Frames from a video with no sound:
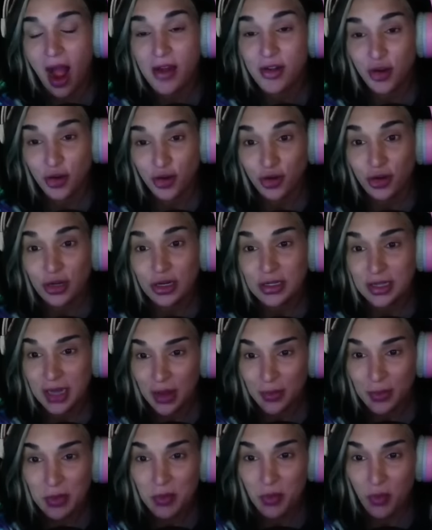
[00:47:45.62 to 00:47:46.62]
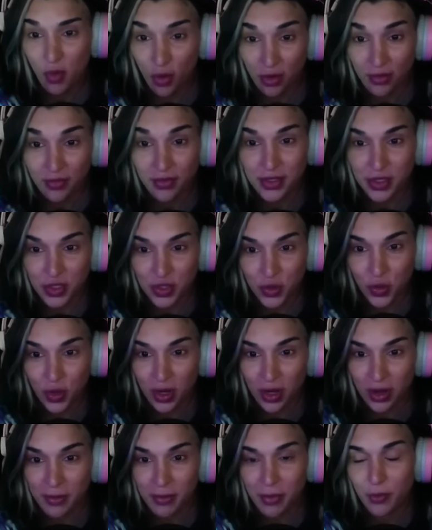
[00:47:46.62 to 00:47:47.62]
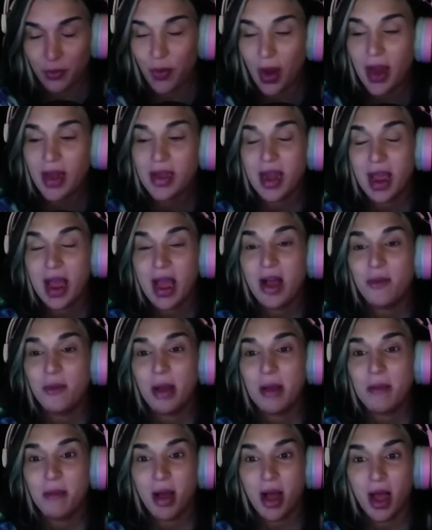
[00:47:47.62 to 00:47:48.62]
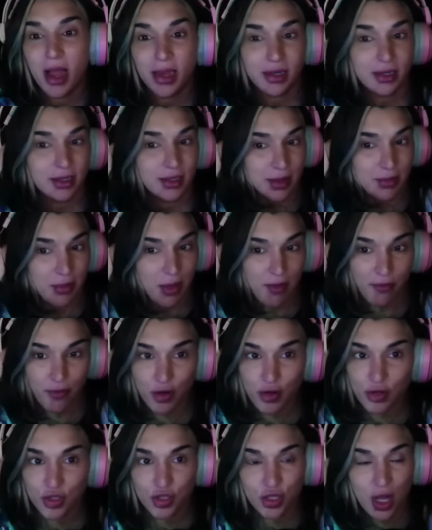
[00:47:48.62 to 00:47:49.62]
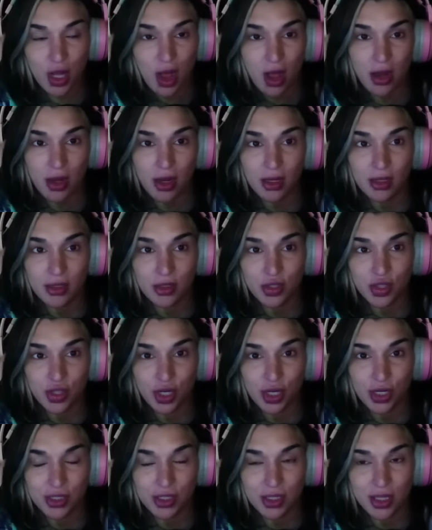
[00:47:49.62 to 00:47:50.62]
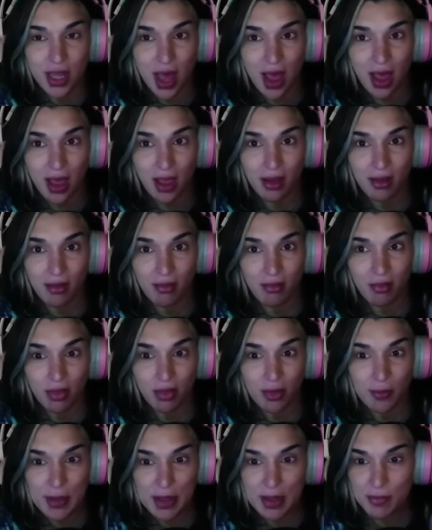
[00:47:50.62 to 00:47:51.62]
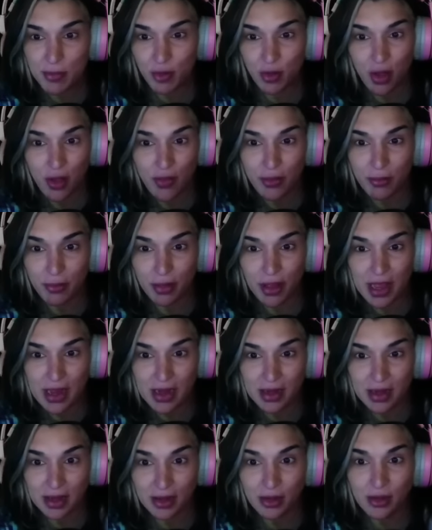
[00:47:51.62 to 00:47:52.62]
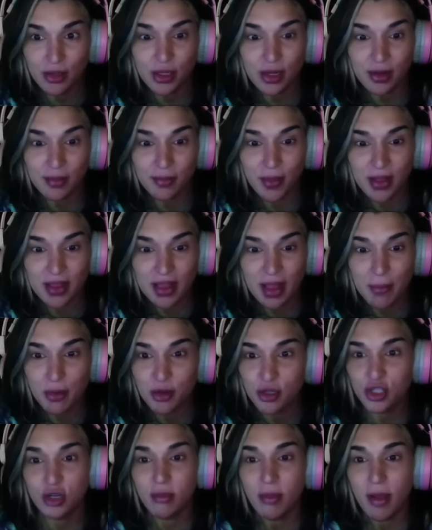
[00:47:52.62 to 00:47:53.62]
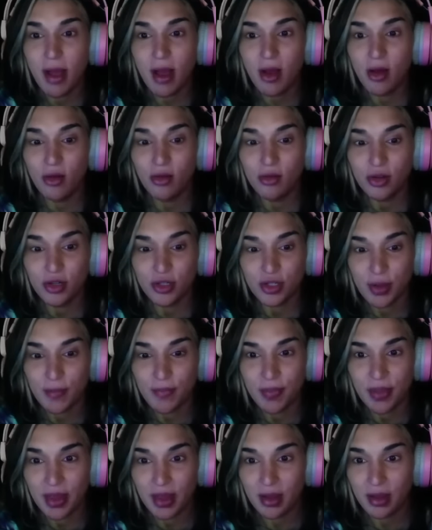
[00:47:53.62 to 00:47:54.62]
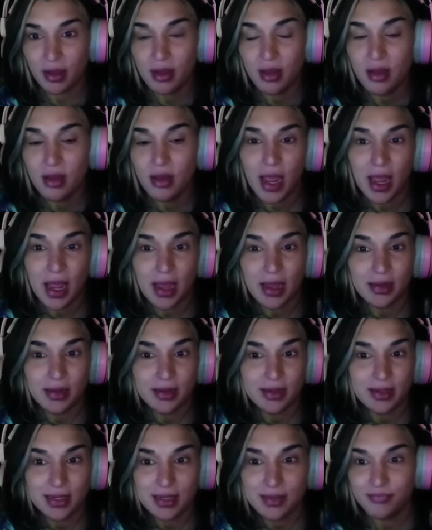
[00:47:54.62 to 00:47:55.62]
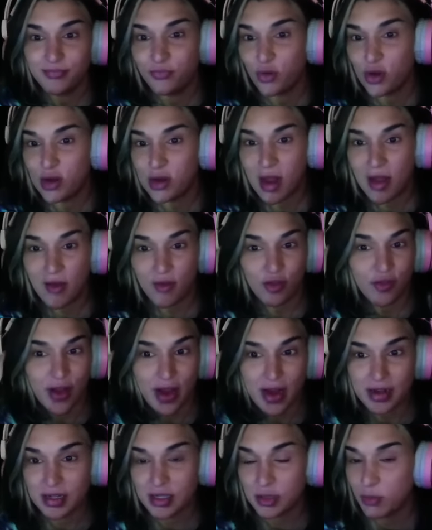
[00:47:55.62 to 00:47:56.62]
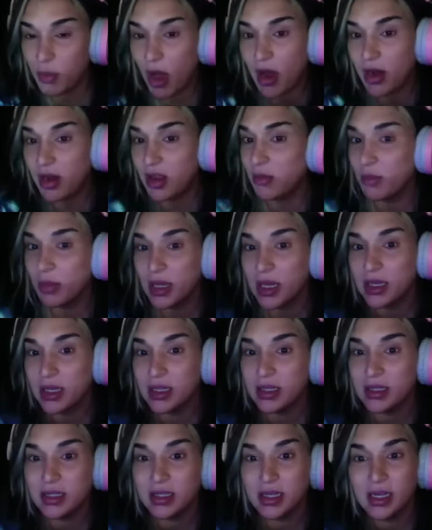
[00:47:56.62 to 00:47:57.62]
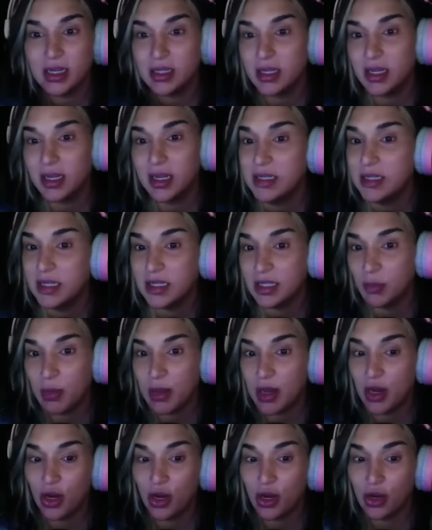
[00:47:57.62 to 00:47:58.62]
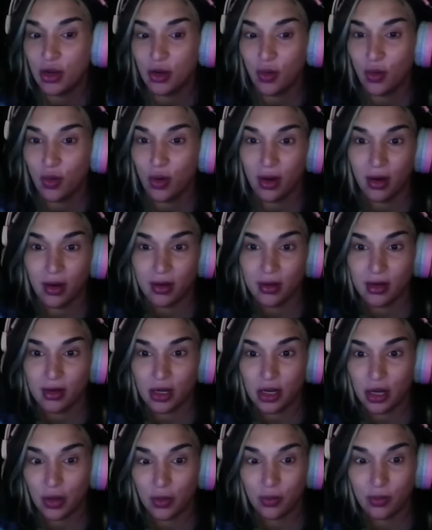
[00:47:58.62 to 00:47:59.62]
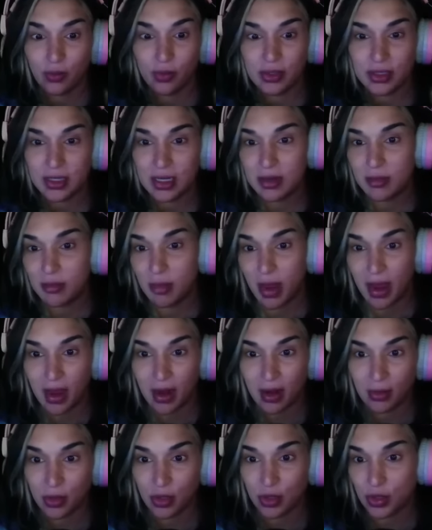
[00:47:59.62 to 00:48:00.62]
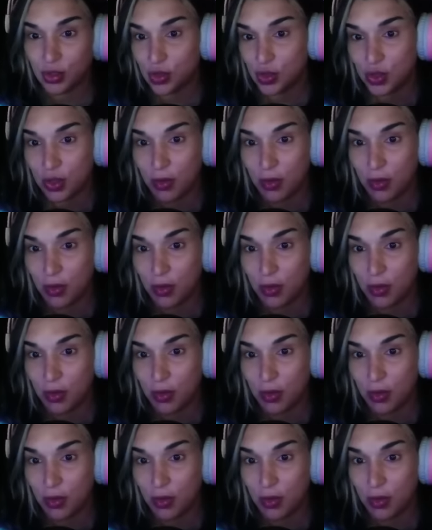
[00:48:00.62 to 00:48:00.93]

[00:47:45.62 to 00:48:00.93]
I know you're going to tell me more of this story, but right now my mind, like my first thought is just that the people on the plane killed him, like they pushed him out or something. And we never find his body because it disappeared or, was eaten by animals or